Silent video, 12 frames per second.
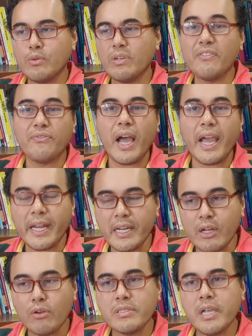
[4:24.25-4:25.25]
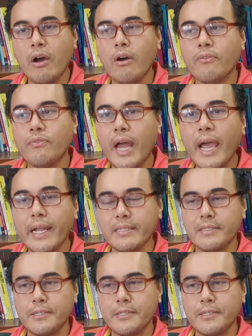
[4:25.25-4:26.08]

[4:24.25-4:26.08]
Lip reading: to define the concept of rights,